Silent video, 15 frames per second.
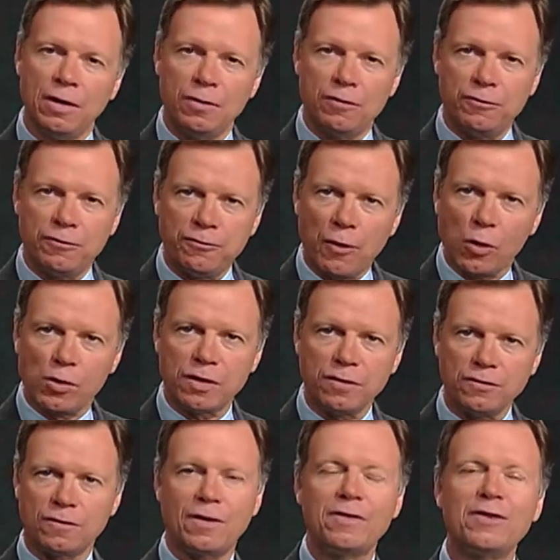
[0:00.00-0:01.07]

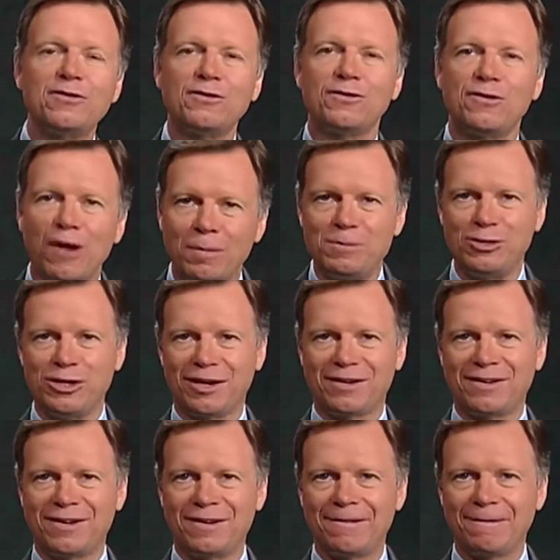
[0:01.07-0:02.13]
focused on the
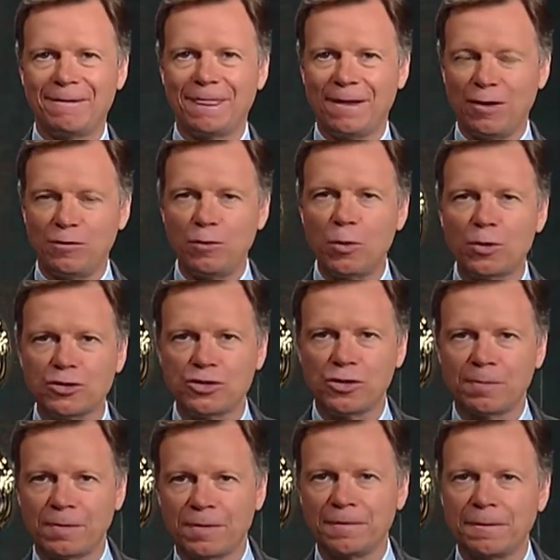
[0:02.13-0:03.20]
subject of worship.